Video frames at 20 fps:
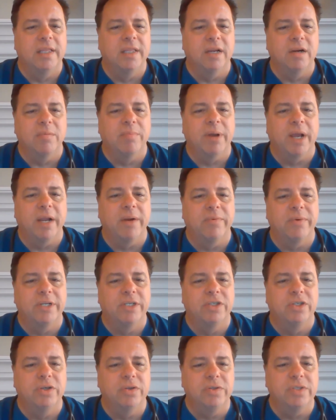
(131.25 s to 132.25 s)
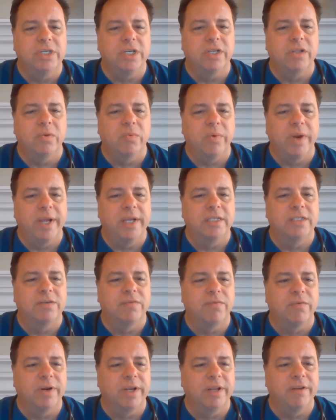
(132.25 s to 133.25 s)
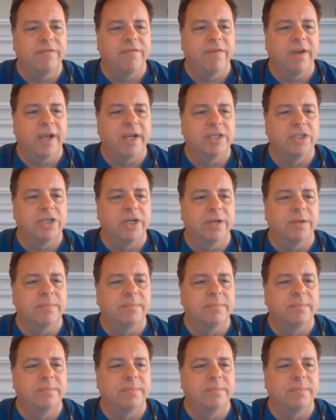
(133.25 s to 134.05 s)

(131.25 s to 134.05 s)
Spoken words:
thereby reducing the rates of reinfection.